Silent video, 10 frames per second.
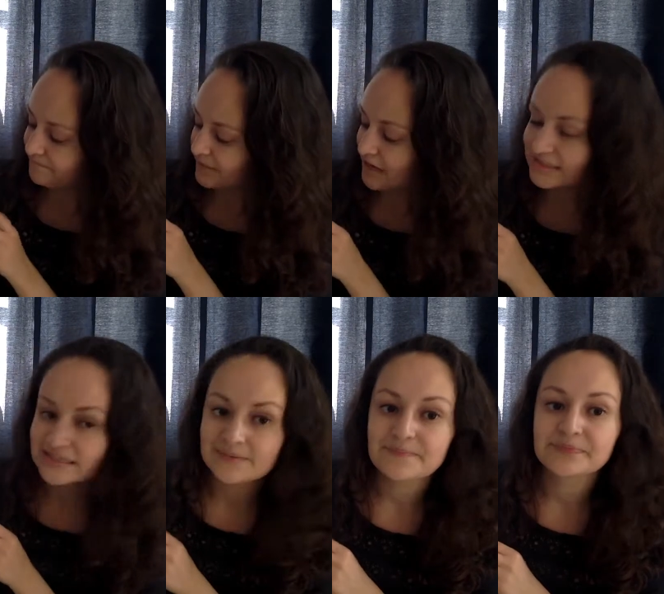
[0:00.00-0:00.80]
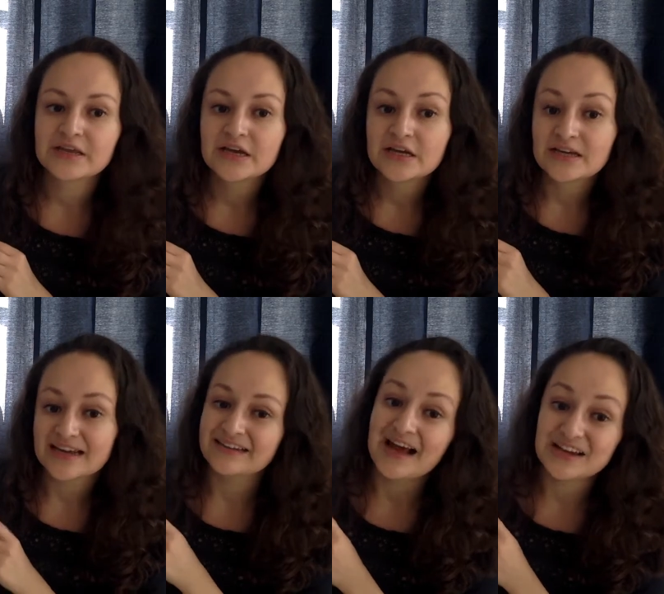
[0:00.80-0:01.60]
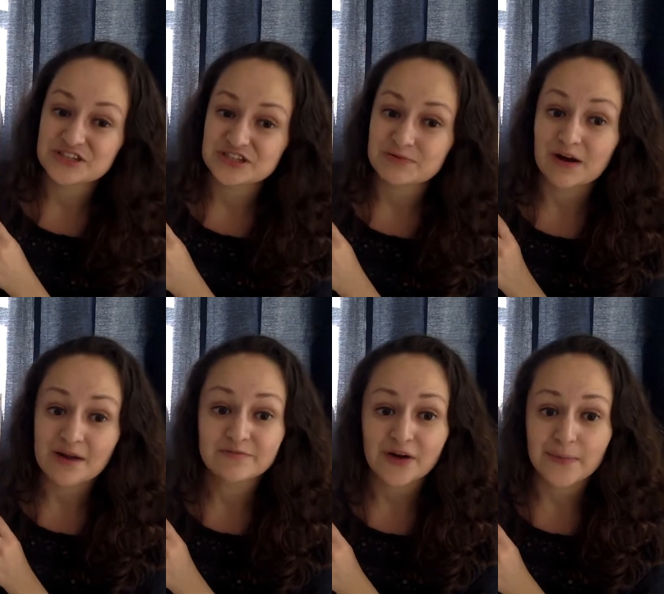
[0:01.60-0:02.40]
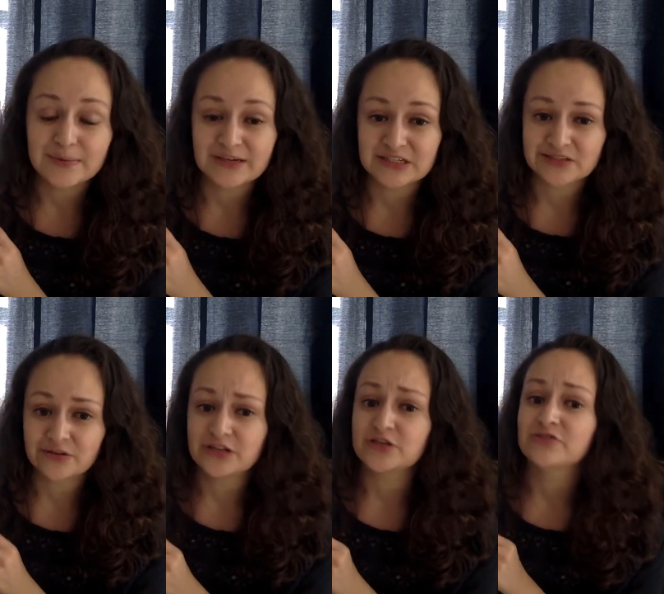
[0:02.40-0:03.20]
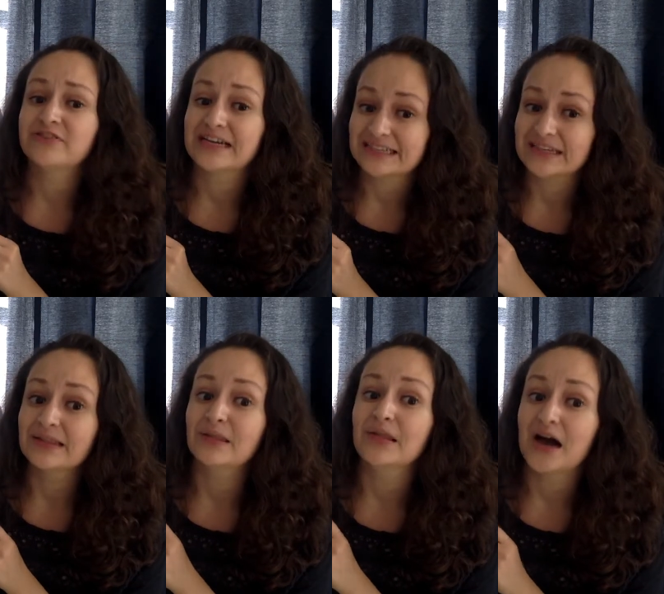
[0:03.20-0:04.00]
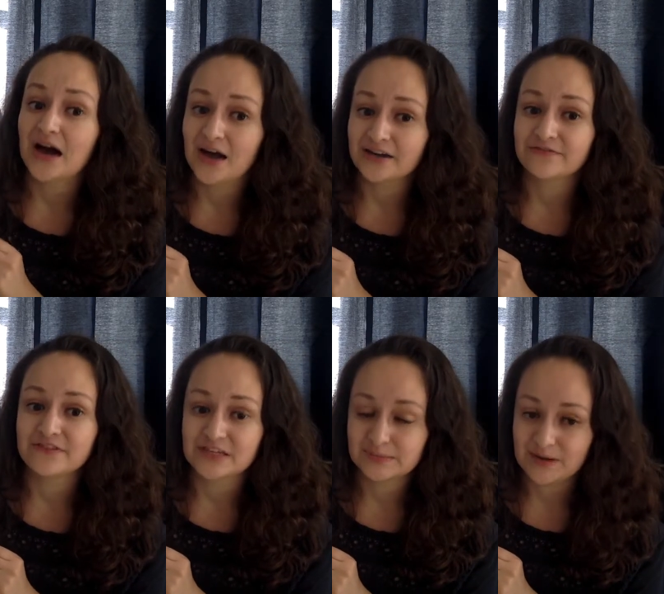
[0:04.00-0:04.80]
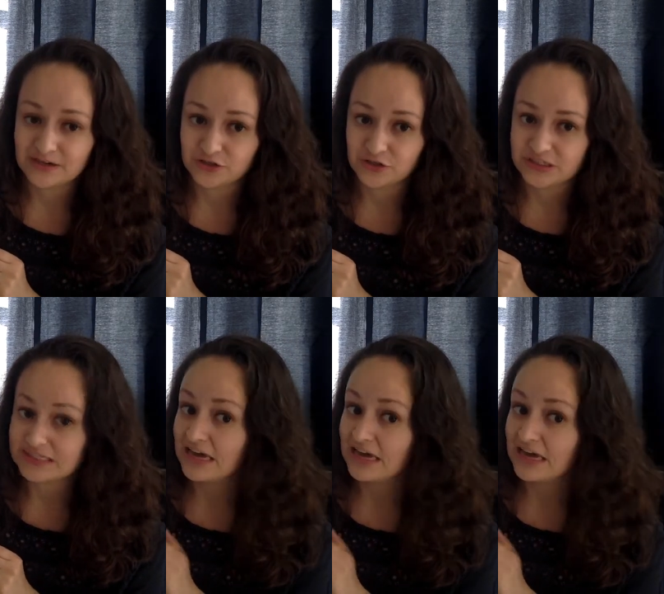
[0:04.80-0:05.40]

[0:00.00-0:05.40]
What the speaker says: continent. And actually, where I'm from in Minnesota, you find a lot of these pine trees